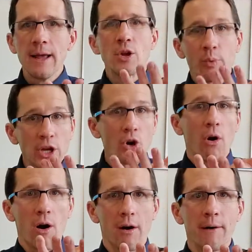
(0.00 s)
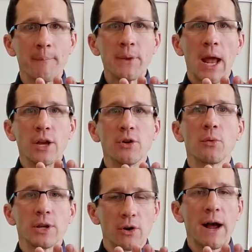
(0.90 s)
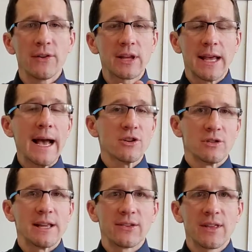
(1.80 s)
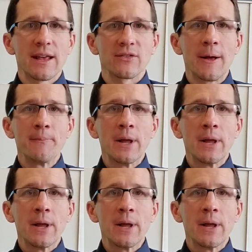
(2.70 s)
You bring your heart, and you, what you're asking actually is this.